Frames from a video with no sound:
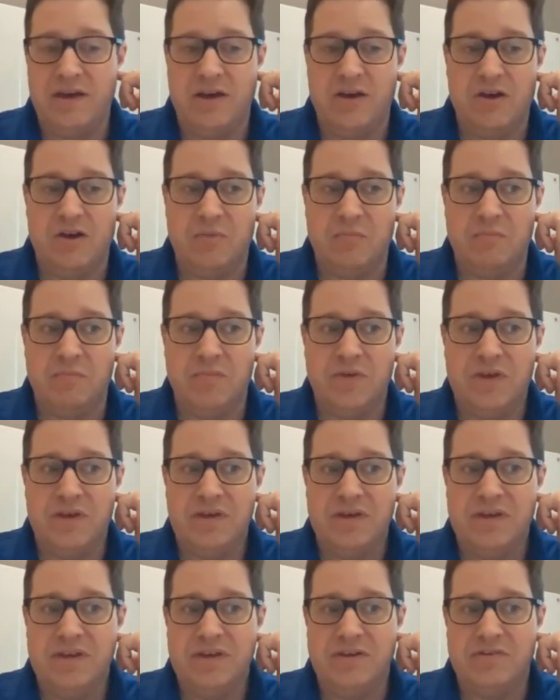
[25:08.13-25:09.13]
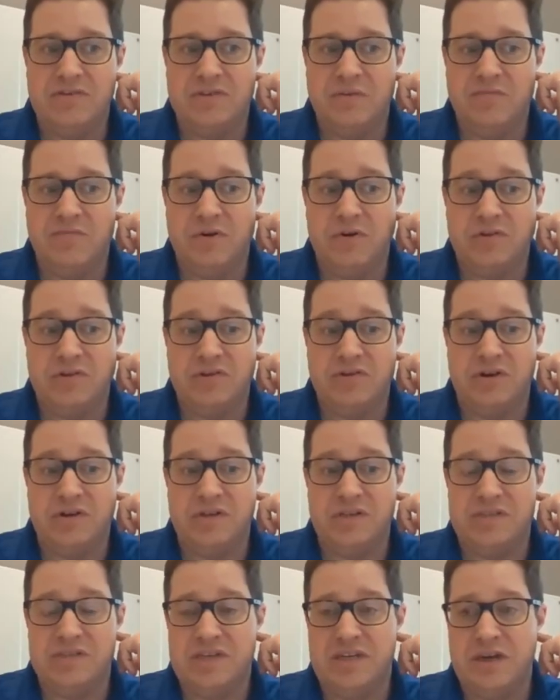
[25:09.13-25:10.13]
Some folks are
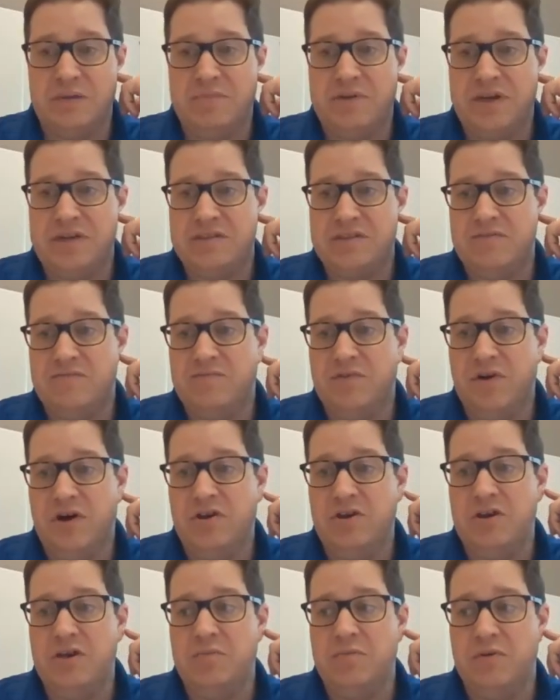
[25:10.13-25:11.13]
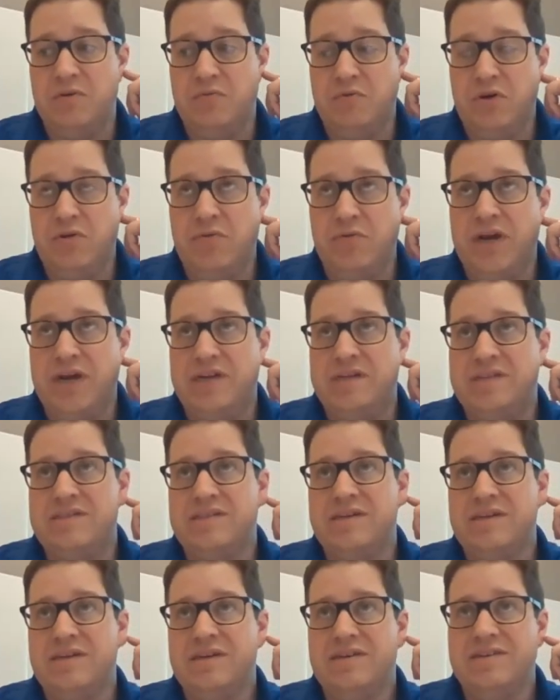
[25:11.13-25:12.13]
starting to see upticks in volume and win
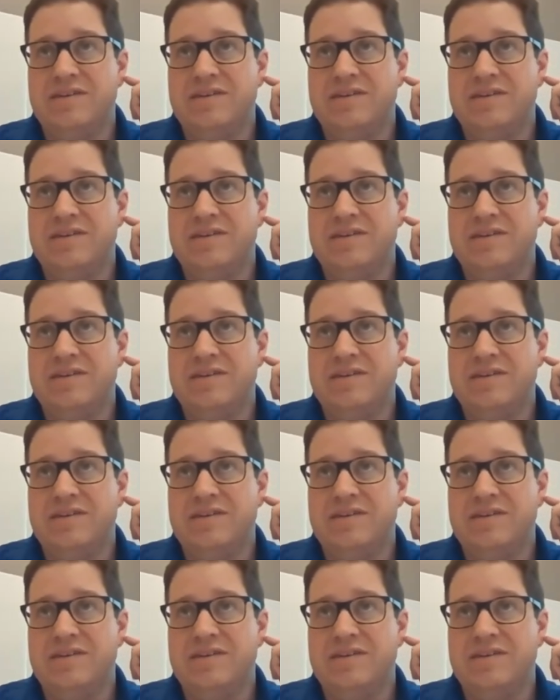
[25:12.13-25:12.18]
rates.